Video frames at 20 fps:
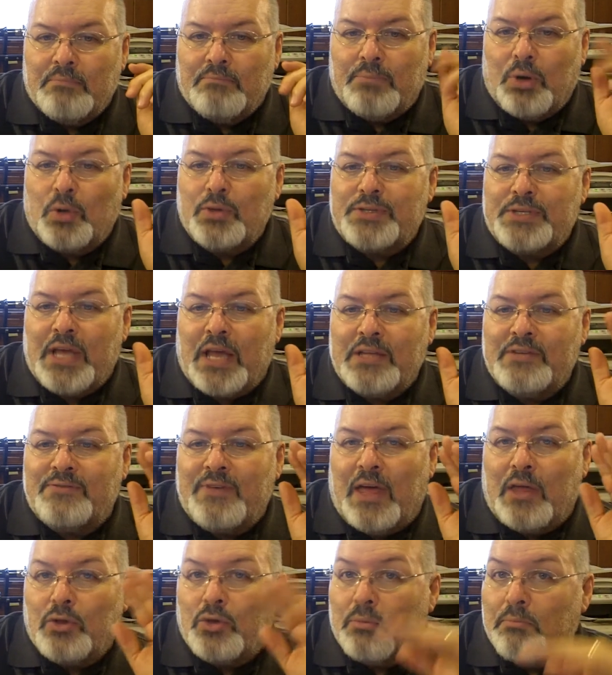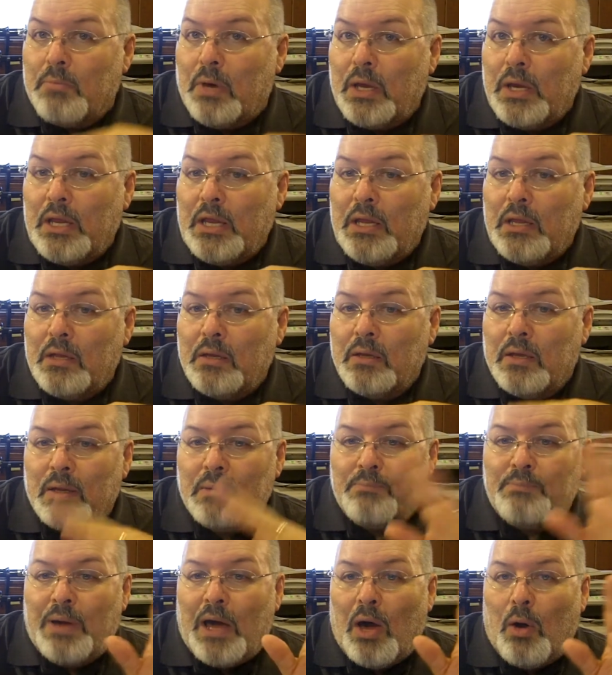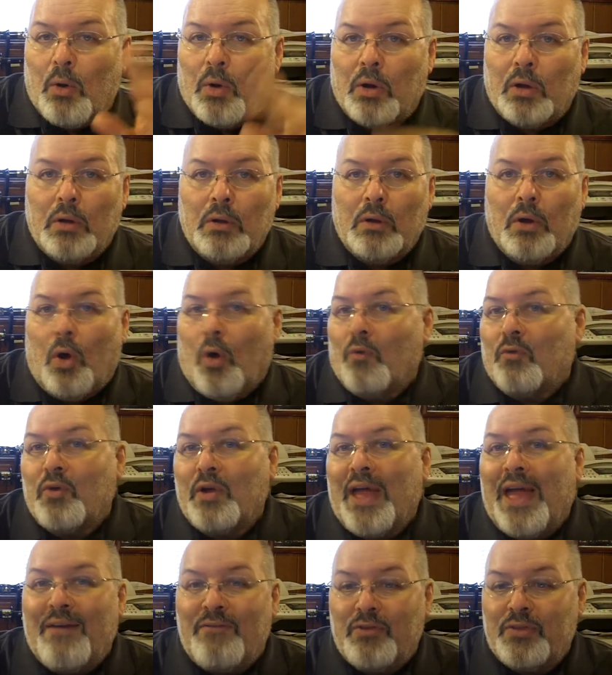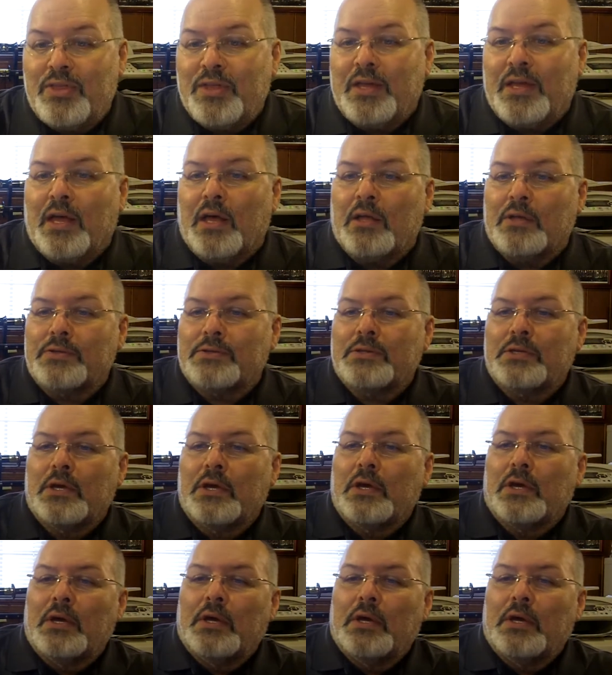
Both sides value money and power over everything else.